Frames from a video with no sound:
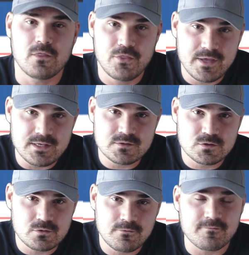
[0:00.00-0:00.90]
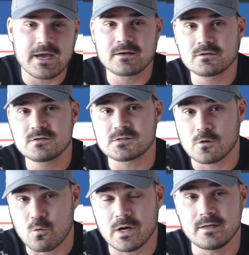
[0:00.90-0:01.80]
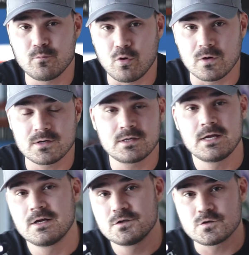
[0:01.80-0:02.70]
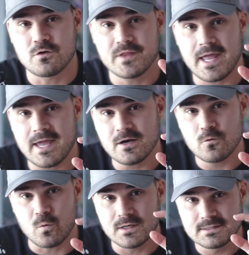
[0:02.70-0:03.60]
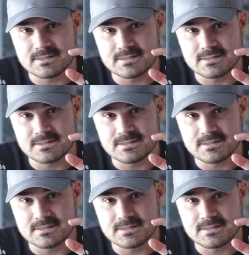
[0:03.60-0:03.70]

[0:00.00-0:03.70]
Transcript: These 2 factors are quite important. So on the header 1